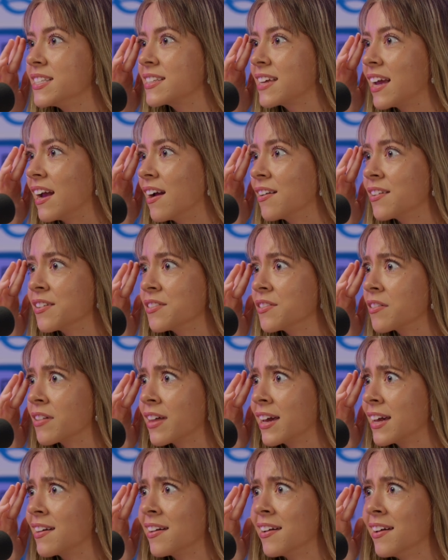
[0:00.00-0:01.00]
scared and they're
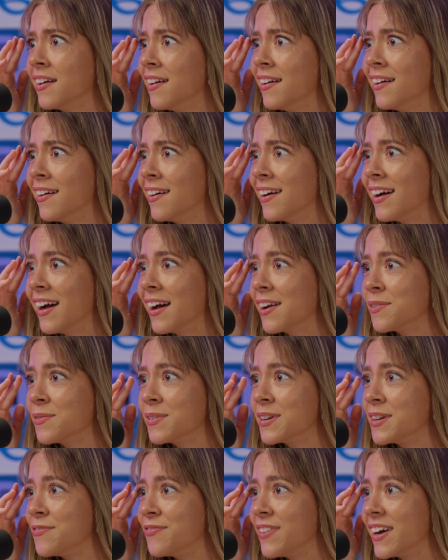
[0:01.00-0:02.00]
like, I don't
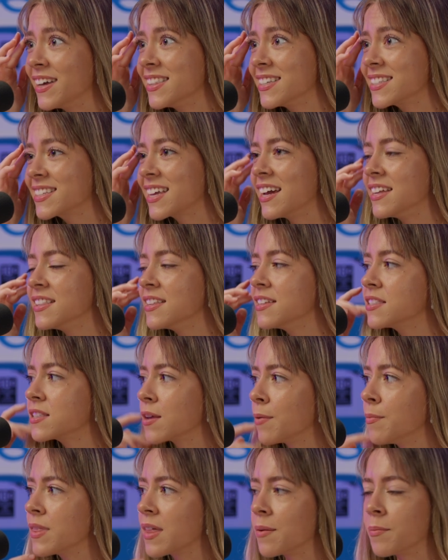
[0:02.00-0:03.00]
want to fight this kid. And then
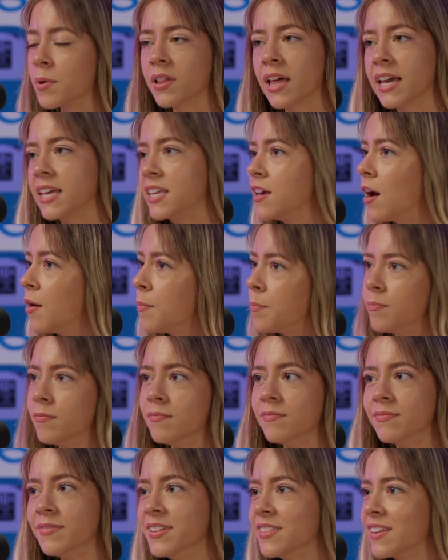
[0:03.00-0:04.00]
some of them are like,
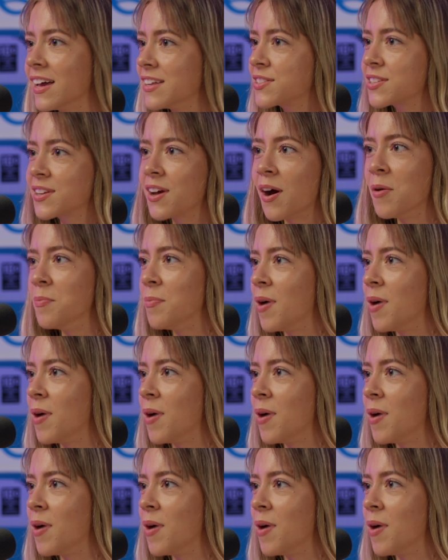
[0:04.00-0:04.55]
yup, let's go,